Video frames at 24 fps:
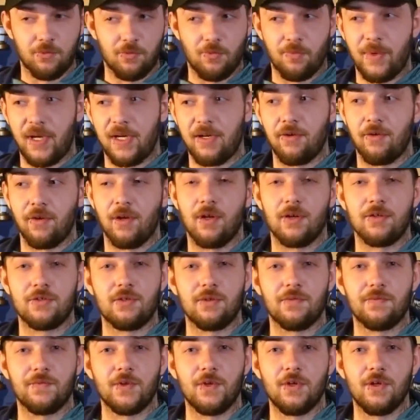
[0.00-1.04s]
we've made her a lot of
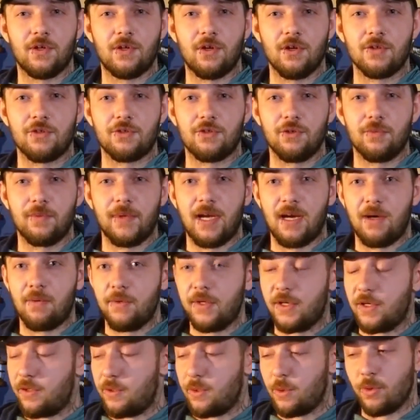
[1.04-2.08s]
stuff for her costume now.
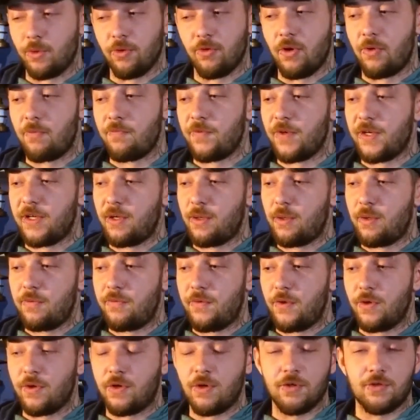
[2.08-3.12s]
We can do her own video of
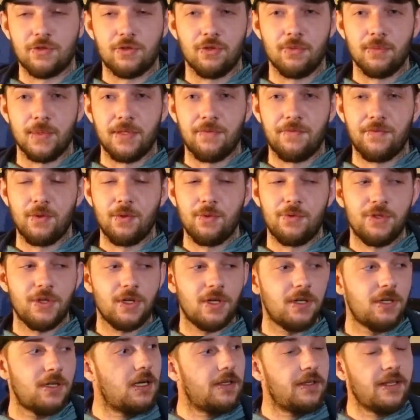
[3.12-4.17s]
her costume in the
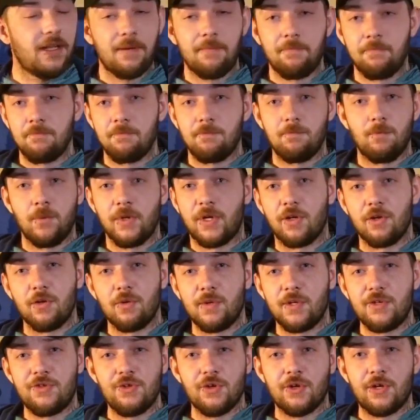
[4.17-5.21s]
future, and then we can
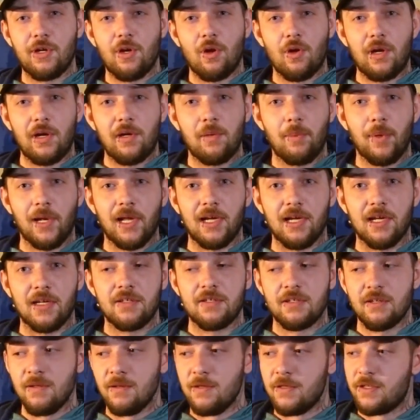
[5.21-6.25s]
always chuck it all in a
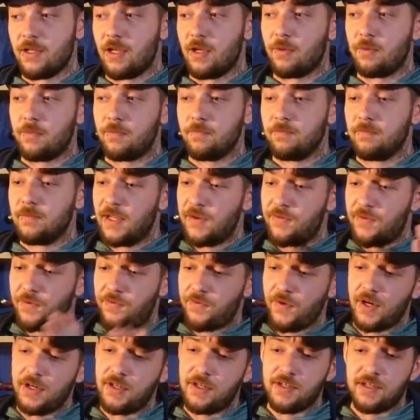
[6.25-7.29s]
playlist. So If you
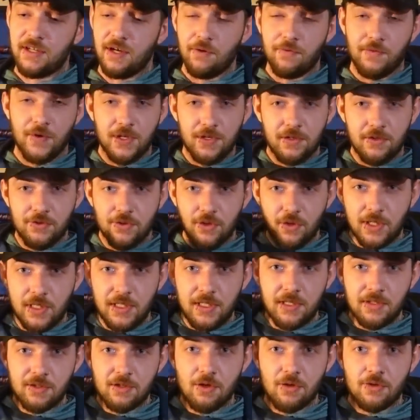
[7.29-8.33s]
find yourself
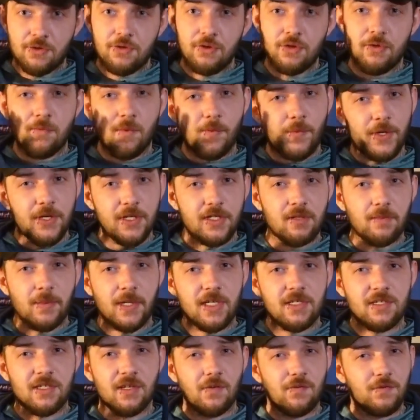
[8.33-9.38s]
enjoying this costume and wanting to make
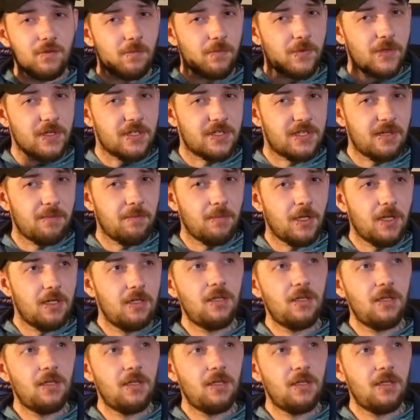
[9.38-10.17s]
yourself something similar,